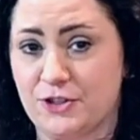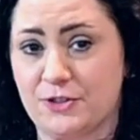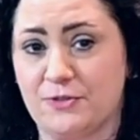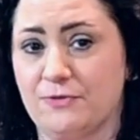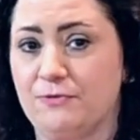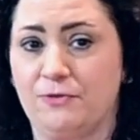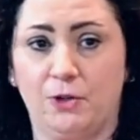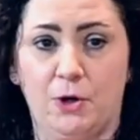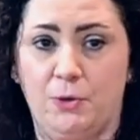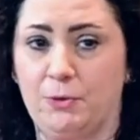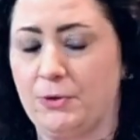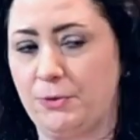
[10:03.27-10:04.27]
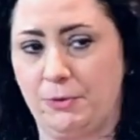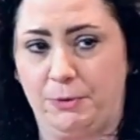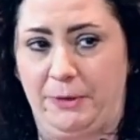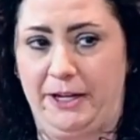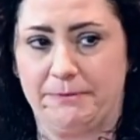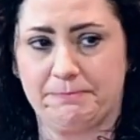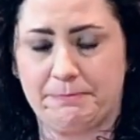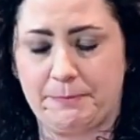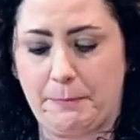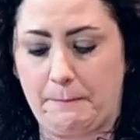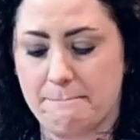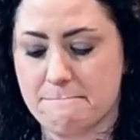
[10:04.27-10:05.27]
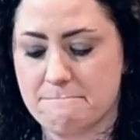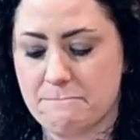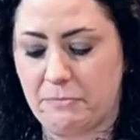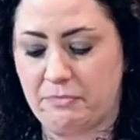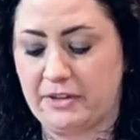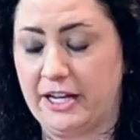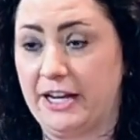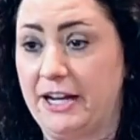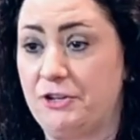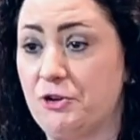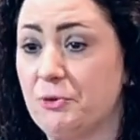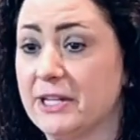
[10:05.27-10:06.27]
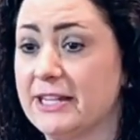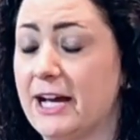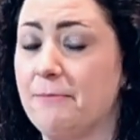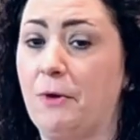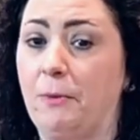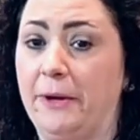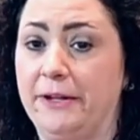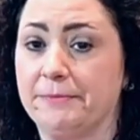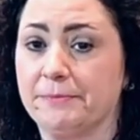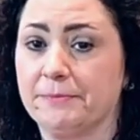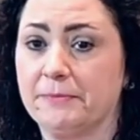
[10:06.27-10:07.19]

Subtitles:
just flowed through me. And I knew in that moment